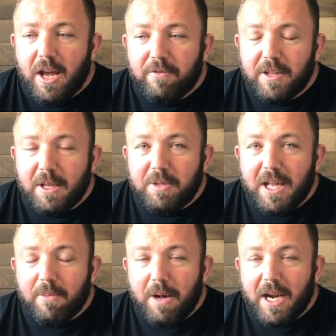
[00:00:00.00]
Philippe
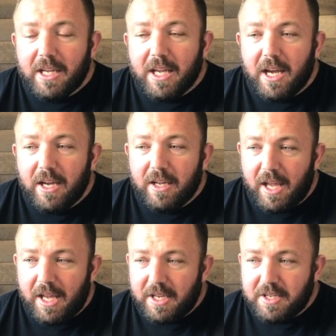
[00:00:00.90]
De La Monica
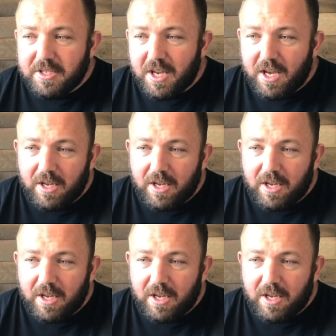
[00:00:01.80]
and his